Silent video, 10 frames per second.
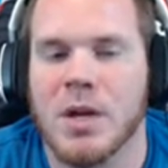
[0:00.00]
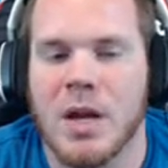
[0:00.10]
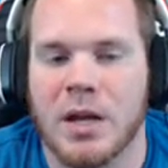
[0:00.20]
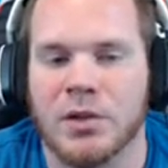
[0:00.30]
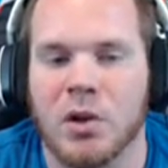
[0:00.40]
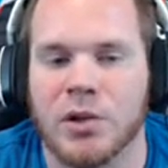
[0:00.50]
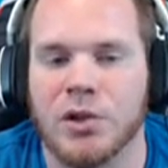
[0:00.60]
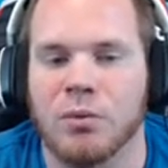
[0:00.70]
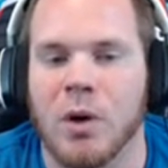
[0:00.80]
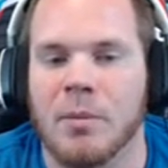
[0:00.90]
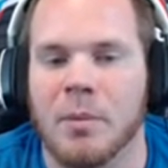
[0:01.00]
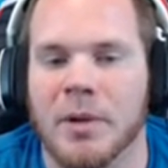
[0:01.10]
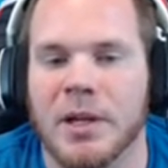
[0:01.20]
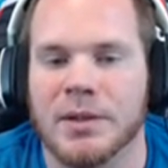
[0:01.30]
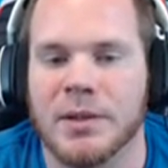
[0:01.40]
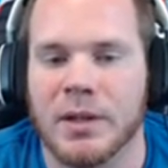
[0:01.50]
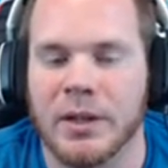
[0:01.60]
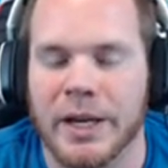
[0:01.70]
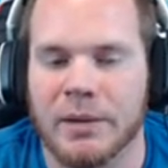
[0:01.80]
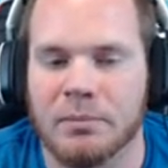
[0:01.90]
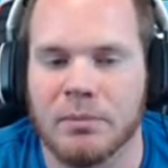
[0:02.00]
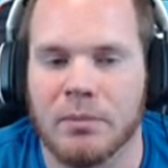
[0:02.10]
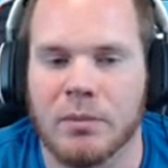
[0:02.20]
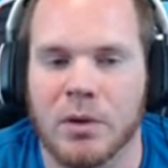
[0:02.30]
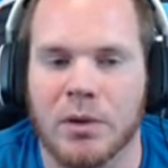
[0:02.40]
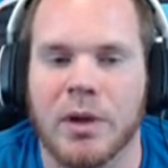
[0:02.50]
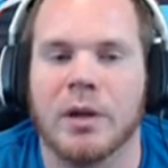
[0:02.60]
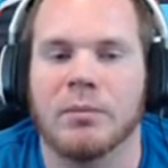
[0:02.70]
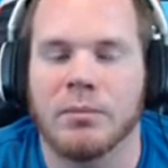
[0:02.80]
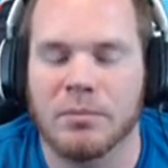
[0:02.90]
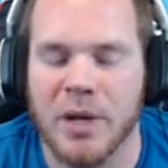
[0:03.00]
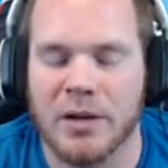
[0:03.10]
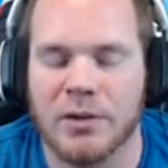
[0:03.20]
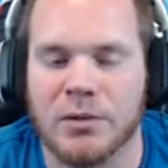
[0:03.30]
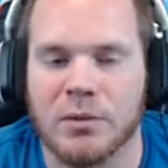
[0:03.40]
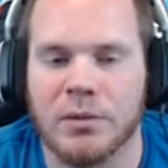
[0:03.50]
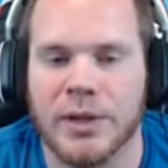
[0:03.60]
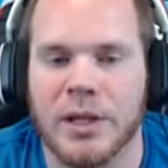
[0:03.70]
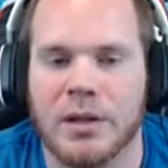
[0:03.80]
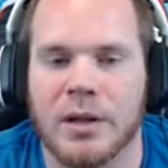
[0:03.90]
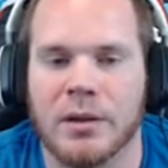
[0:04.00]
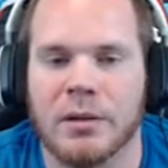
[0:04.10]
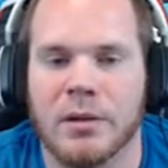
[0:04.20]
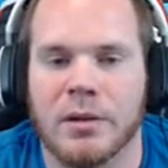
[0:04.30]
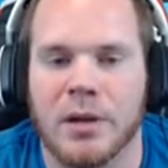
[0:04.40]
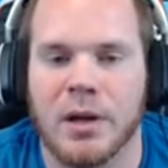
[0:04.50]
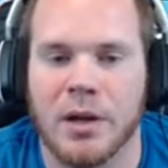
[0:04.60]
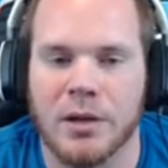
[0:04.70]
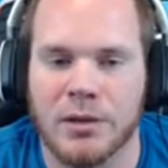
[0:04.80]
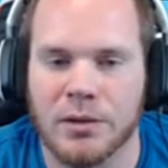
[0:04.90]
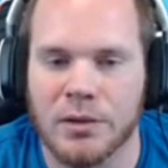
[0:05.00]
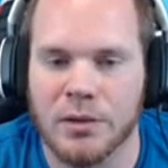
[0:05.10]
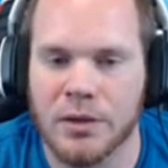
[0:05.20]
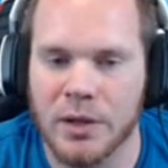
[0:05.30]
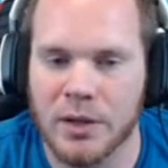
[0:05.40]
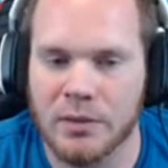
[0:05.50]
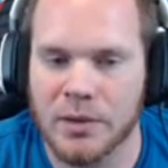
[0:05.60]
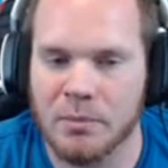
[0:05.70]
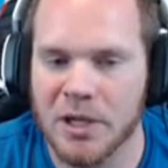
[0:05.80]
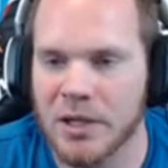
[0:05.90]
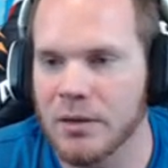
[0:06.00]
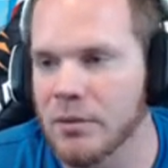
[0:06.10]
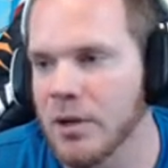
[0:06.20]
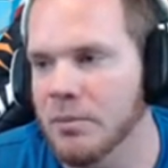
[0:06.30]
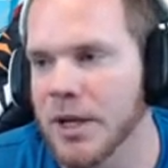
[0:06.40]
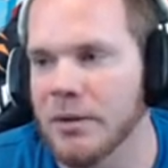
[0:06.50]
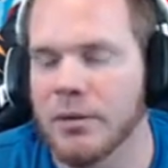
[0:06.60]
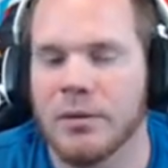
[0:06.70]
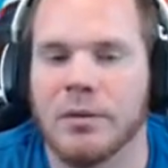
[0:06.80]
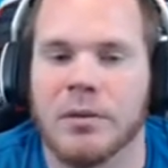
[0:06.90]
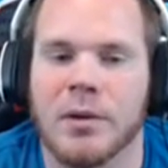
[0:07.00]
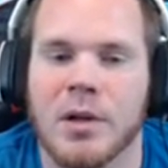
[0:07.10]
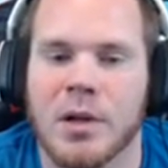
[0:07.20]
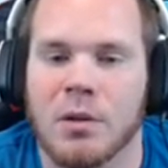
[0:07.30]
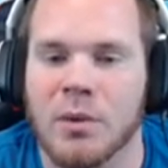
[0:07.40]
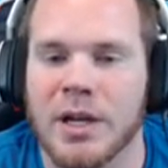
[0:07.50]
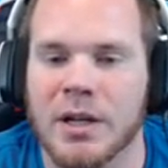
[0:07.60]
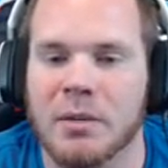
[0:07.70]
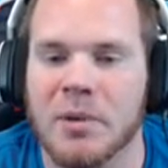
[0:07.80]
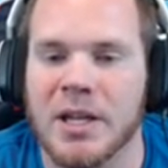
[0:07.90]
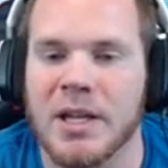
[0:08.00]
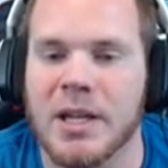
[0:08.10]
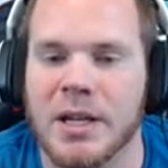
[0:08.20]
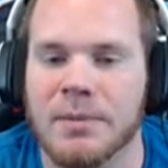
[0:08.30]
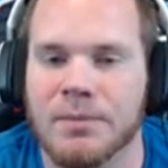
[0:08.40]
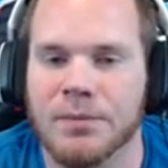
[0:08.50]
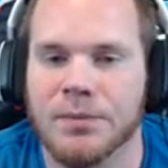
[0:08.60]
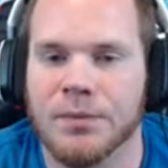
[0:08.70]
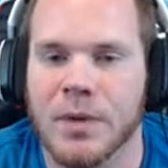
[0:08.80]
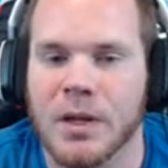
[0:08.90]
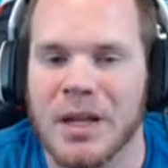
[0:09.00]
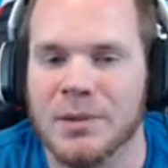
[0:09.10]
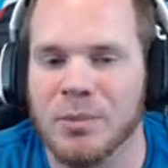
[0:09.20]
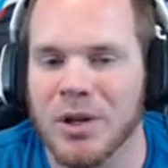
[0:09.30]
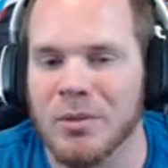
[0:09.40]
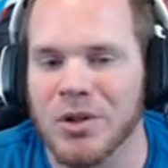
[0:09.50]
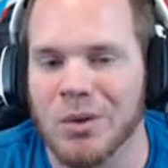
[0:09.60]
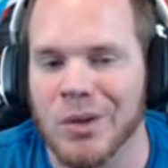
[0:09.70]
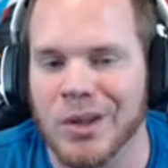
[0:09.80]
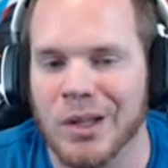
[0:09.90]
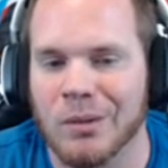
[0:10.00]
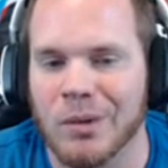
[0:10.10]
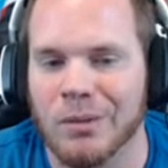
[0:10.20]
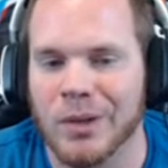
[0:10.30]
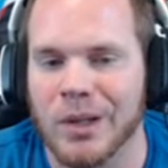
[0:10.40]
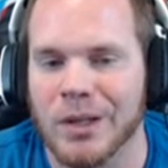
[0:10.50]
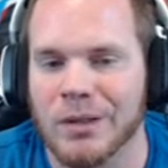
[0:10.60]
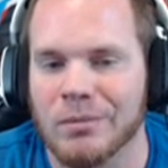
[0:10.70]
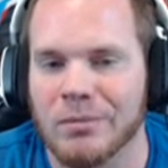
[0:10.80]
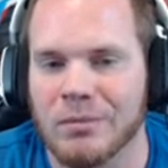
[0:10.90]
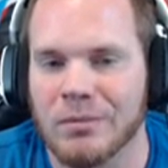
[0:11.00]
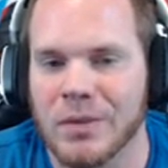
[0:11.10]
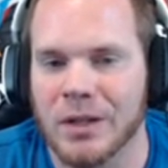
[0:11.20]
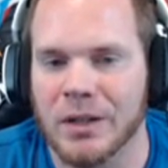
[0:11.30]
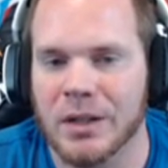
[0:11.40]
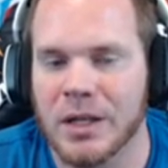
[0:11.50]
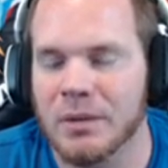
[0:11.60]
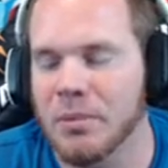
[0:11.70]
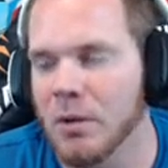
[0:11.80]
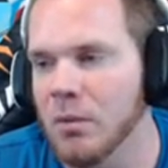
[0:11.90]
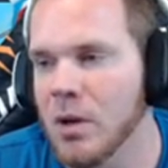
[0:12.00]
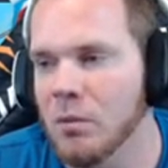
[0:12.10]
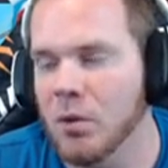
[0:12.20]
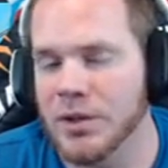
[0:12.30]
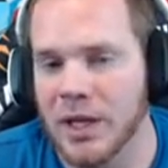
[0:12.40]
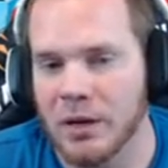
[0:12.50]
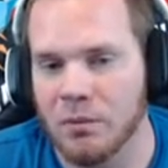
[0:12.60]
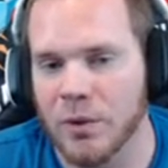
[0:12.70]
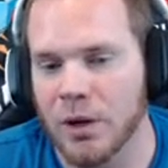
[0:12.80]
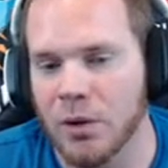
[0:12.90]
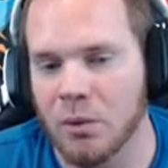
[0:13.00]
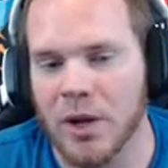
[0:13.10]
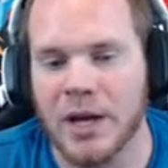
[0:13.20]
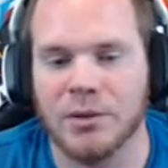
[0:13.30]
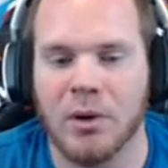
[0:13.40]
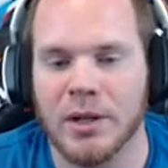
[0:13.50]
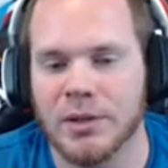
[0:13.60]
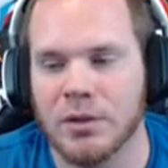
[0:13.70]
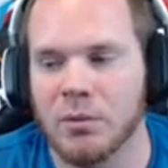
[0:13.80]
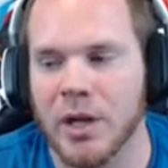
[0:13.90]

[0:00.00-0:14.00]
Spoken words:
As long as you rub up against the lamp, or the pedestal thingy there, the big down. We needed the big key. That's pretty much the only thing that we really need, but once again, we don't know where the ice rod is, so we